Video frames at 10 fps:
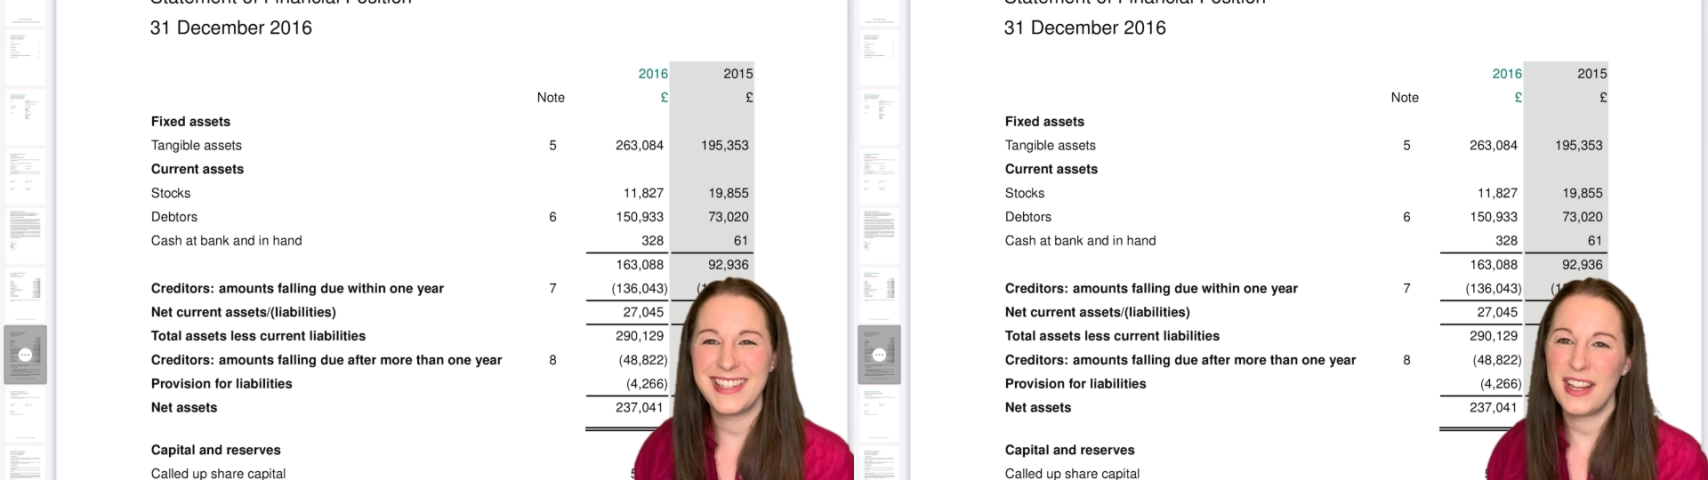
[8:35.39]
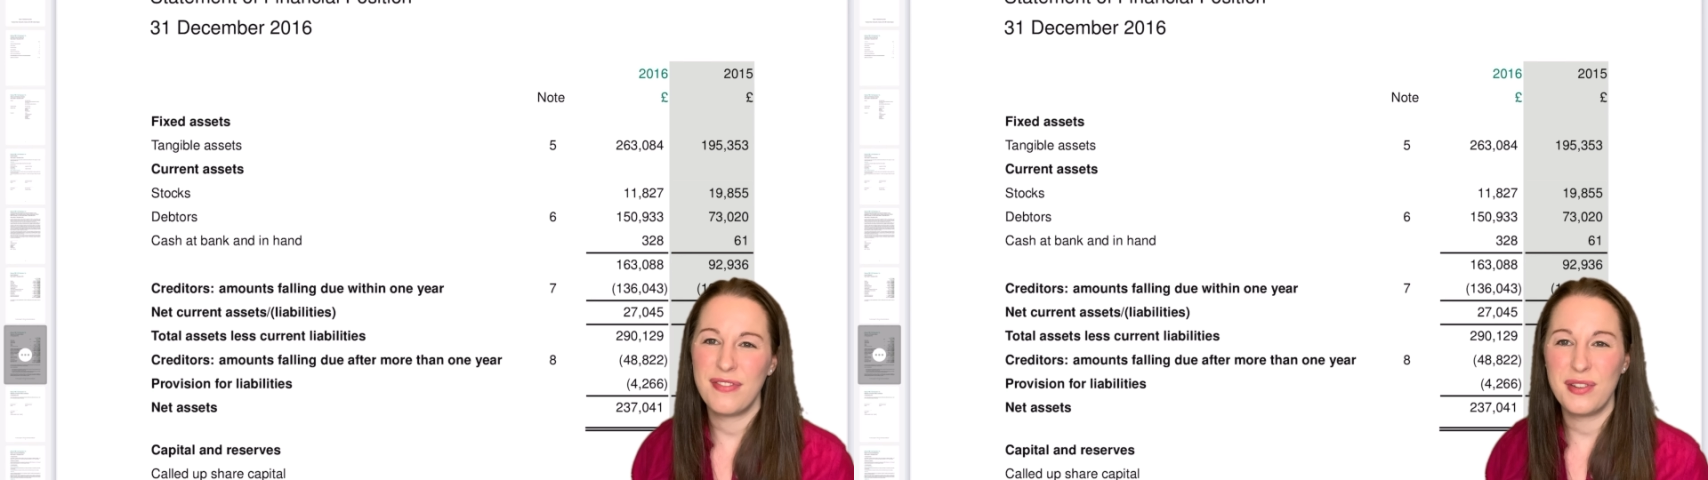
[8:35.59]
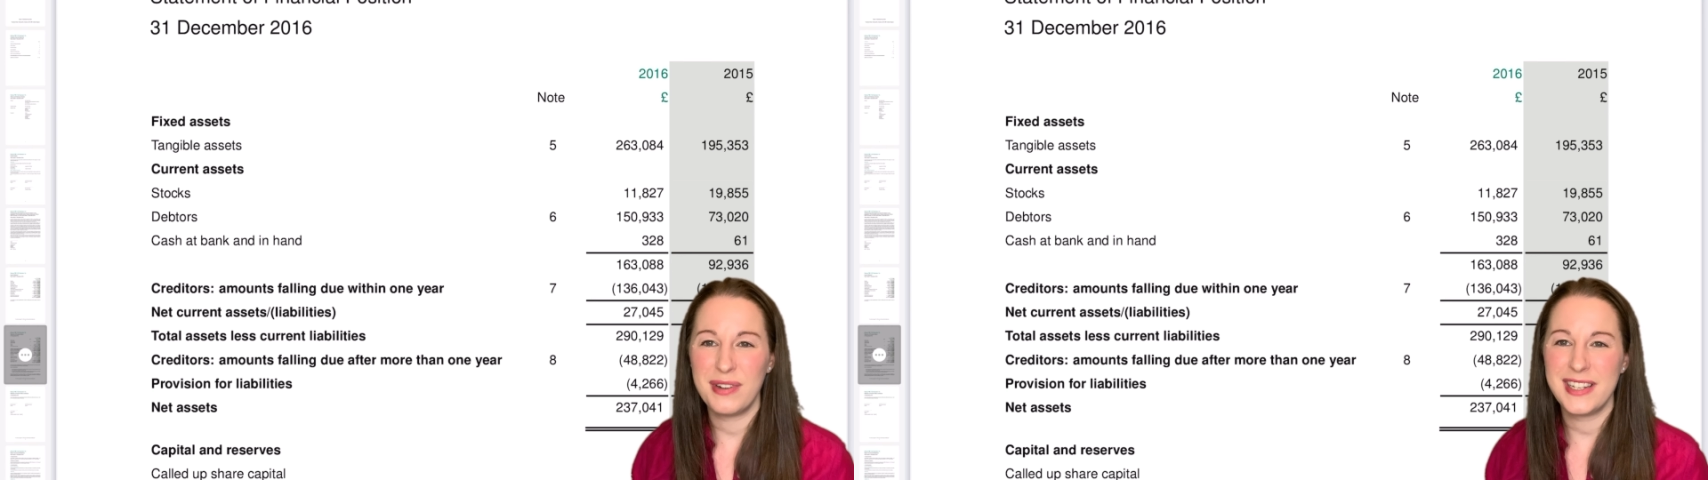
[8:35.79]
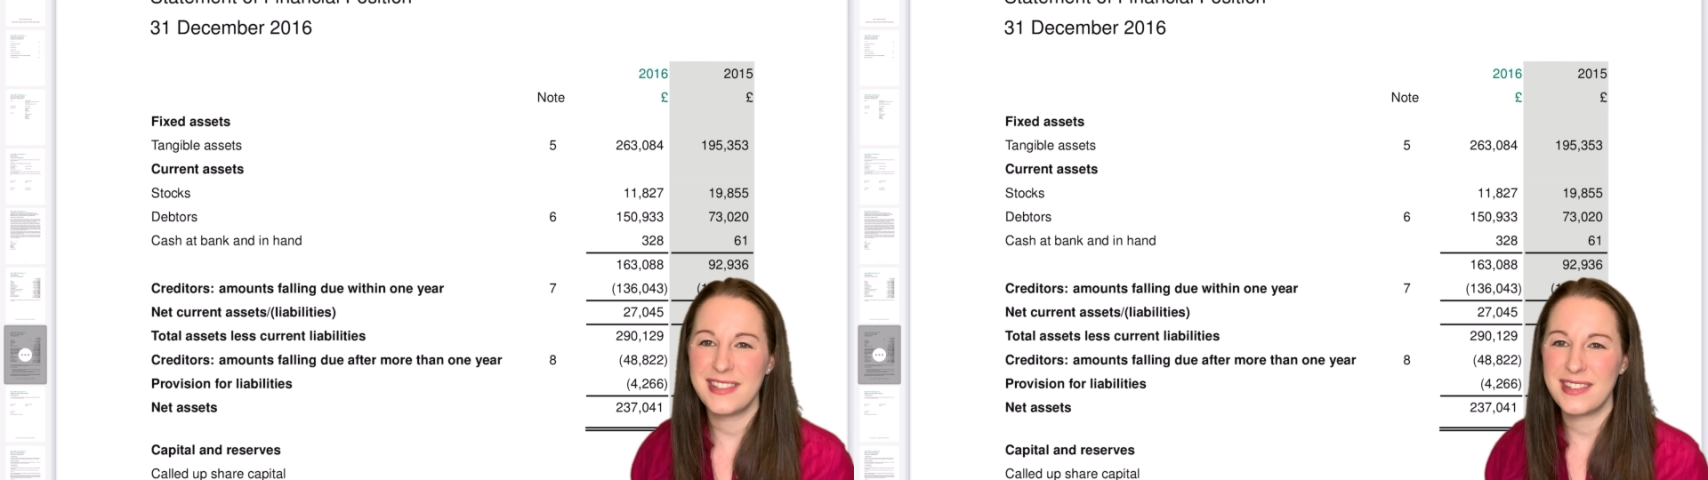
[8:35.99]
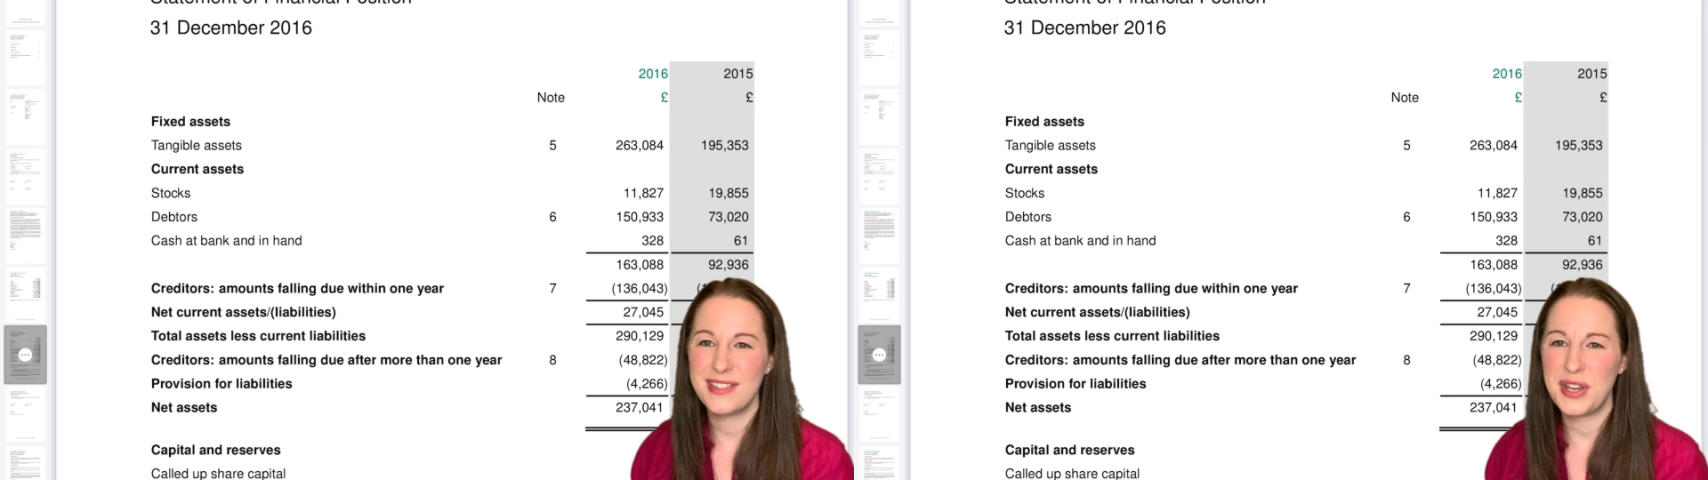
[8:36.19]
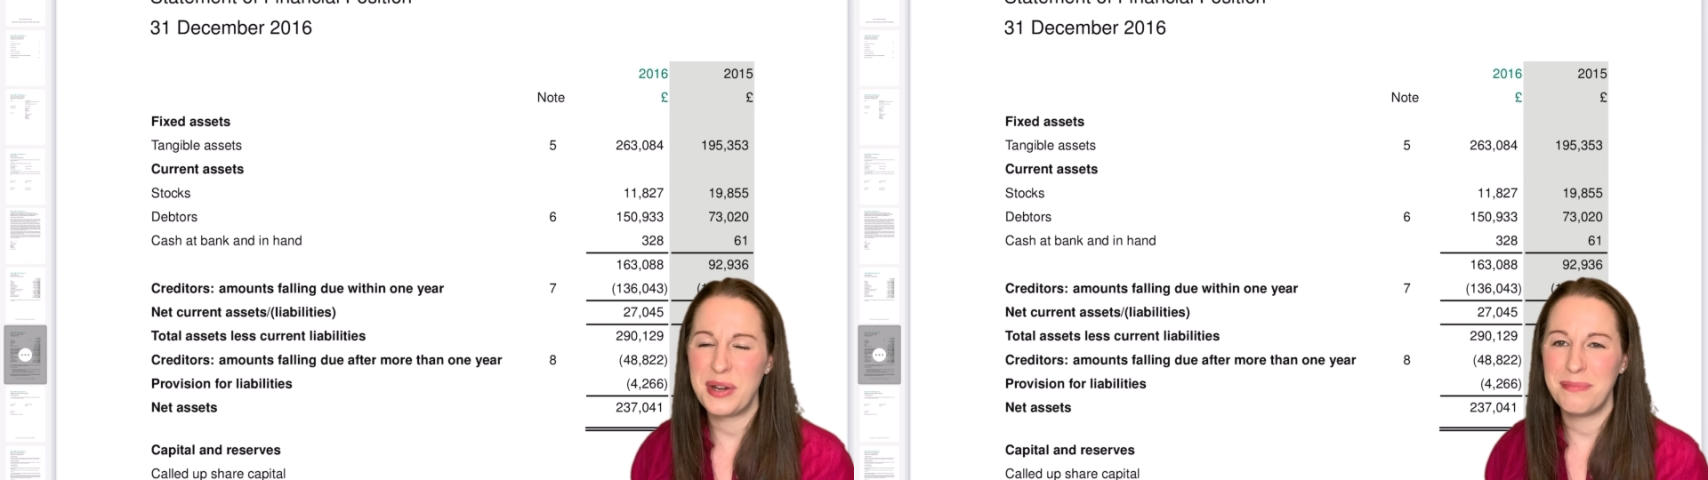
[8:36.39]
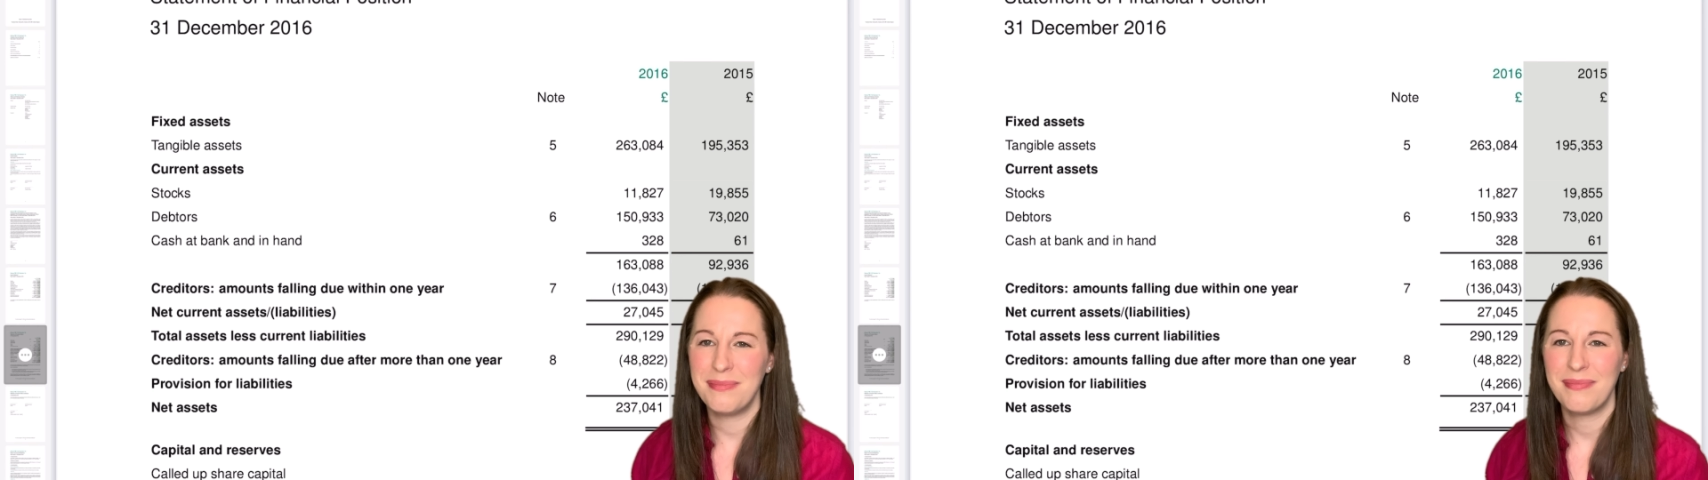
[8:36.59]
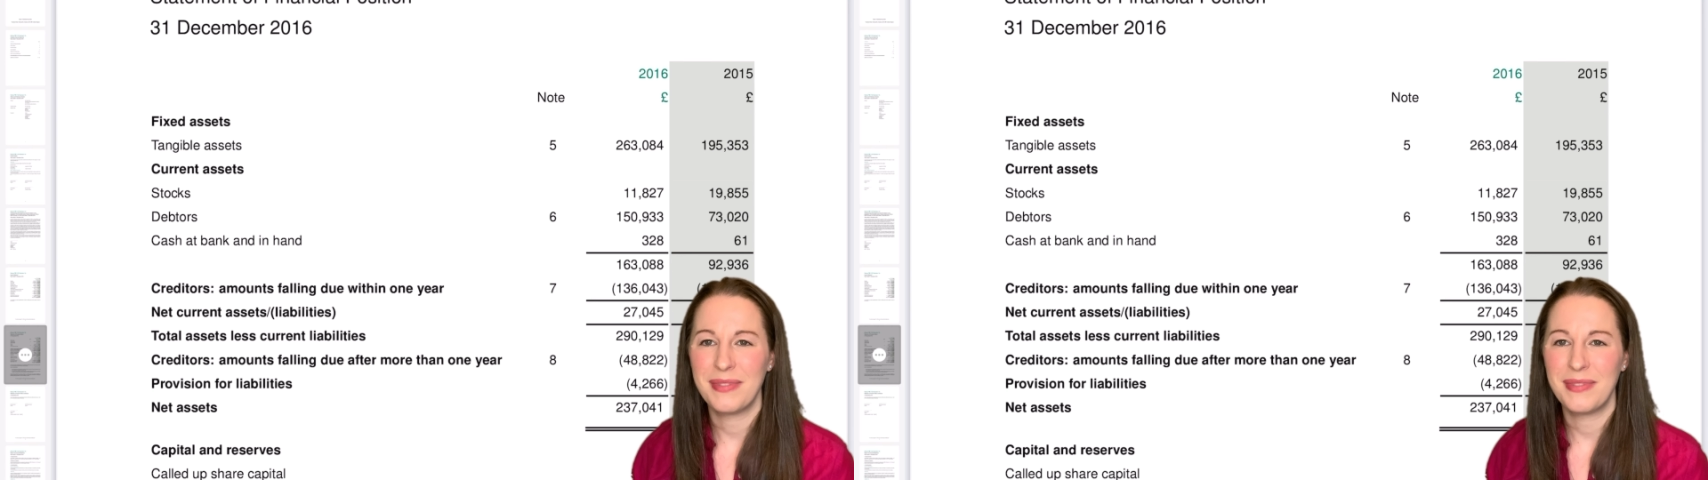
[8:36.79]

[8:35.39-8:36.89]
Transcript: if there is some